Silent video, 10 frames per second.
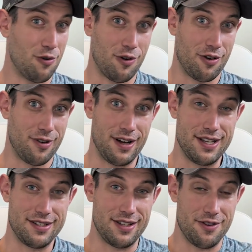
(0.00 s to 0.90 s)
Or
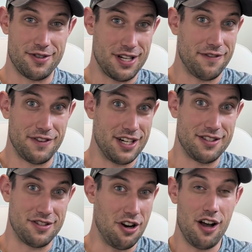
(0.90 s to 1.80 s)
is there stuff that
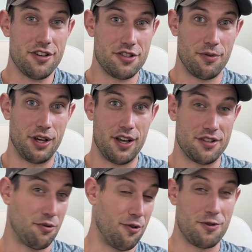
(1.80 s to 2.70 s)
it's not showing
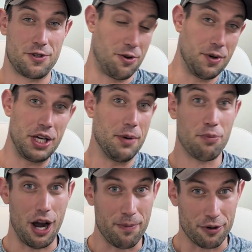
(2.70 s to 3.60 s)
us or showing
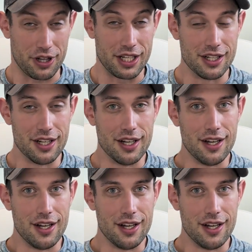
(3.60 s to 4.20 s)
improperly?